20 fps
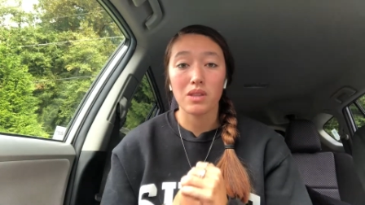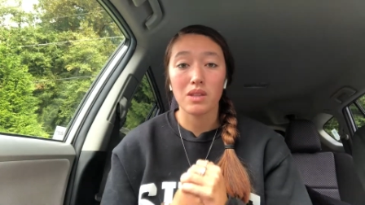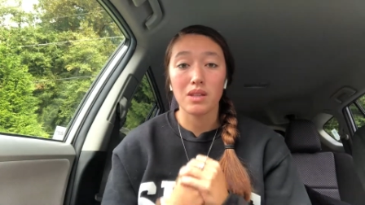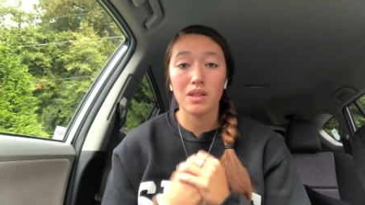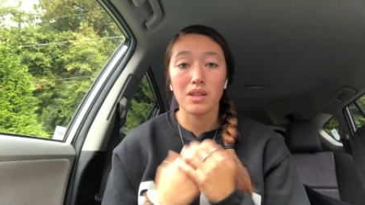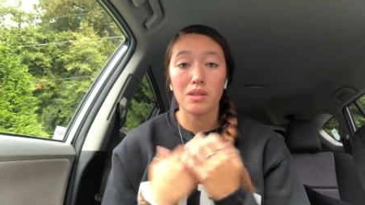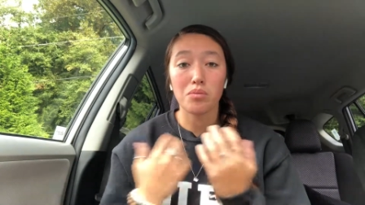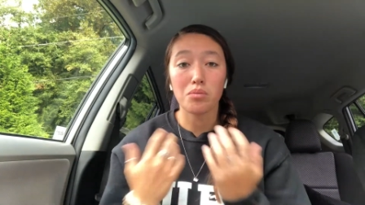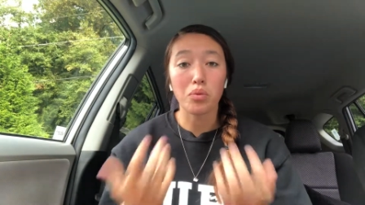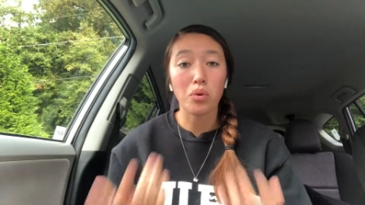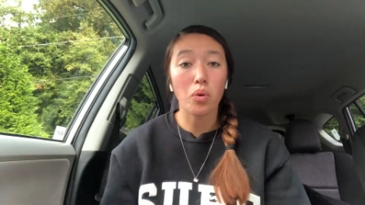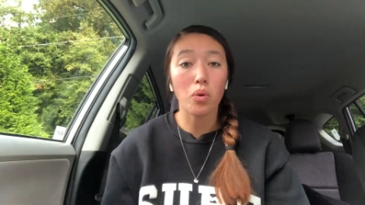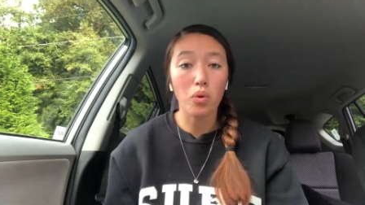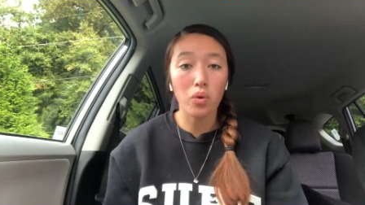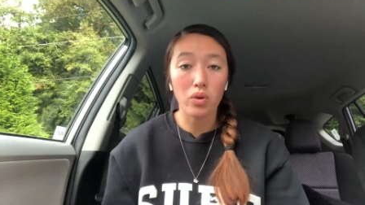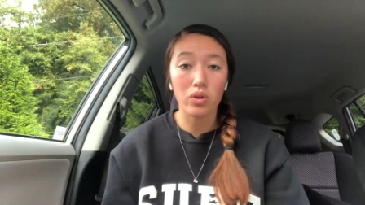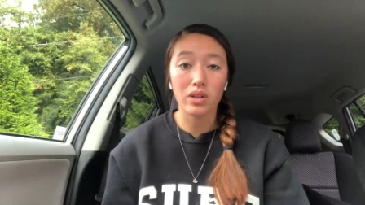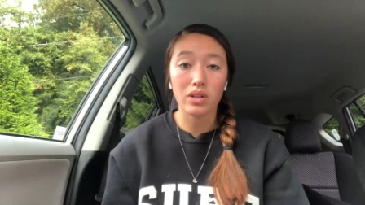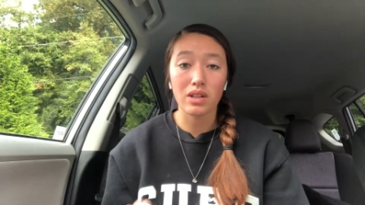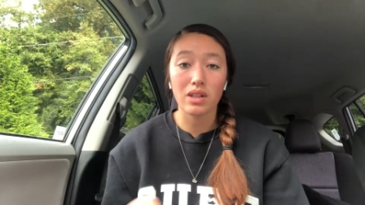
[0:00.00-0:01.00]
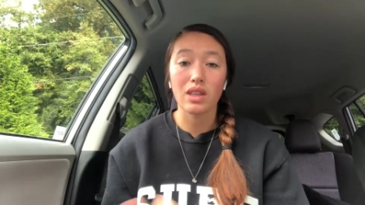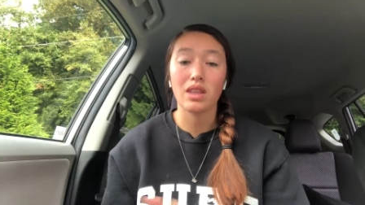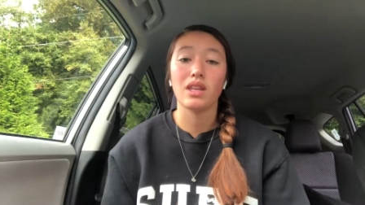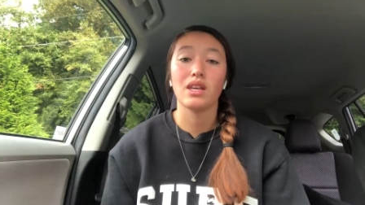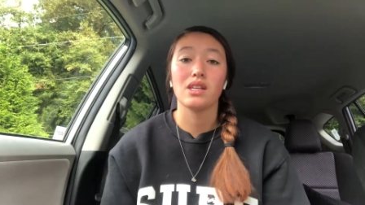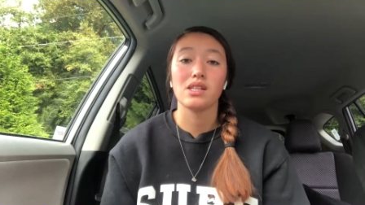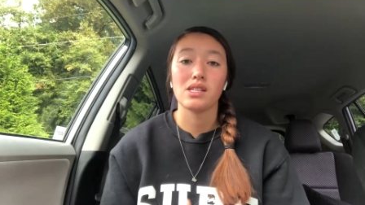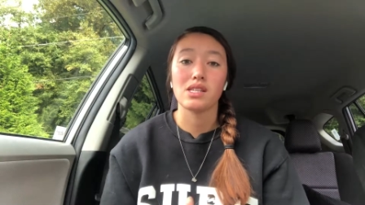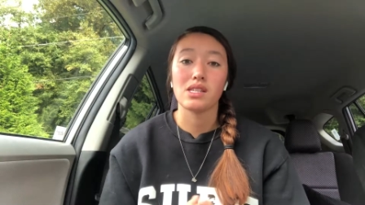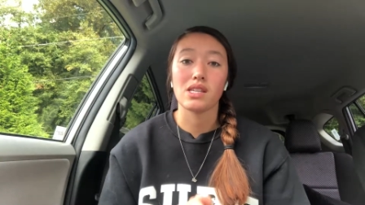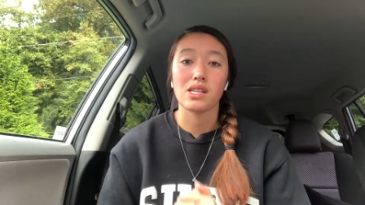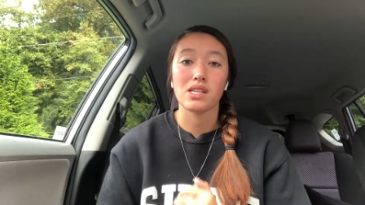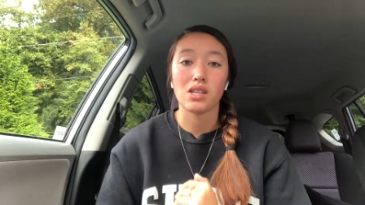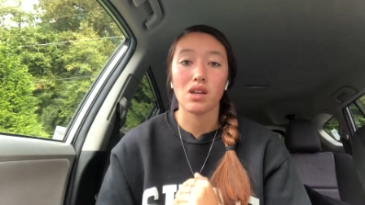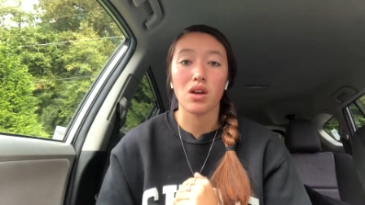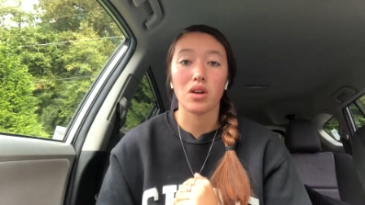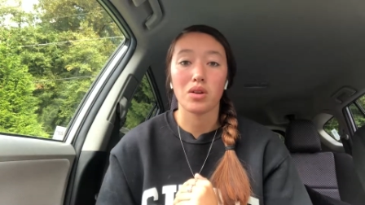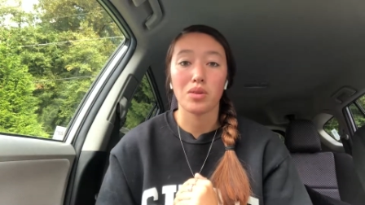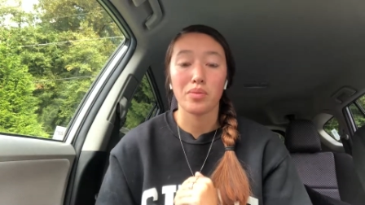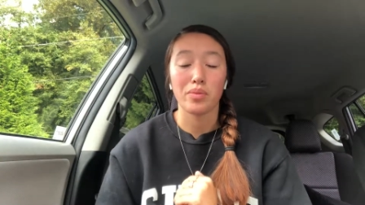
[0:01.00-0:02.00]
the important things that
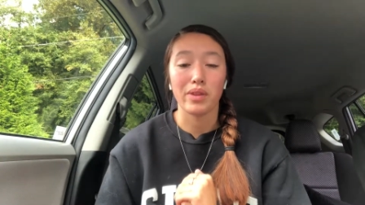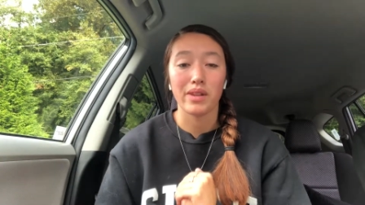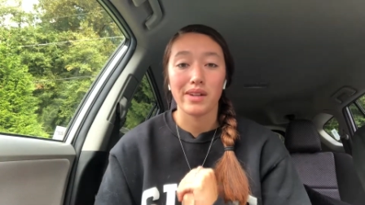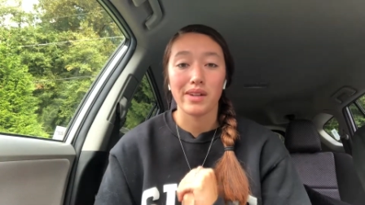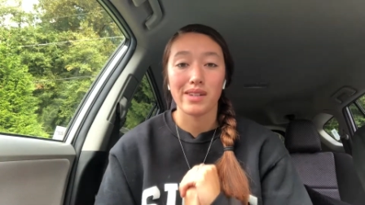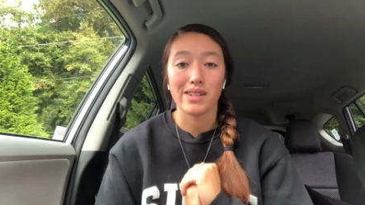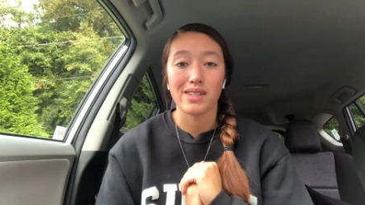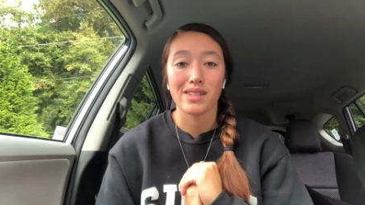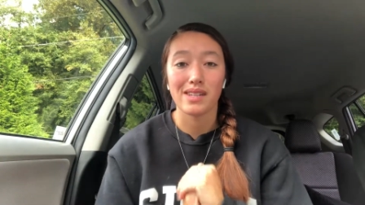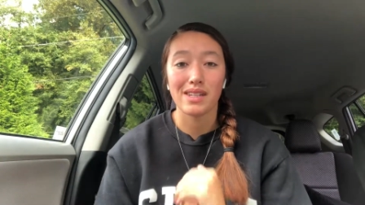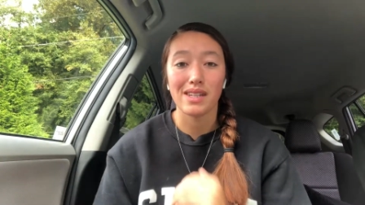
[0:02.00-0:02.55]
soccer players